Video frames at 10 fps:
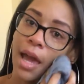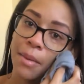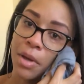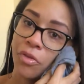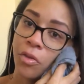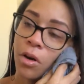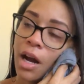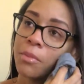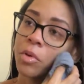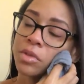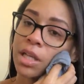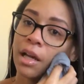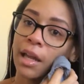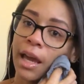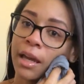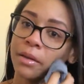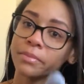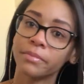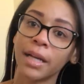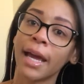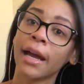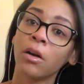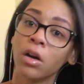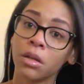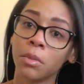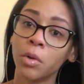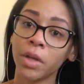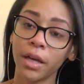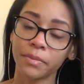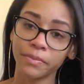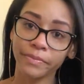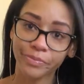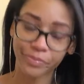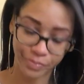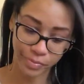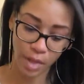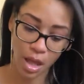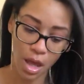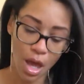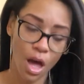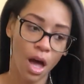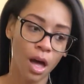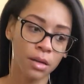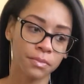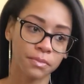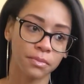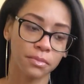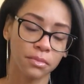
And before I moved to LA, my dad caught pneumonia. And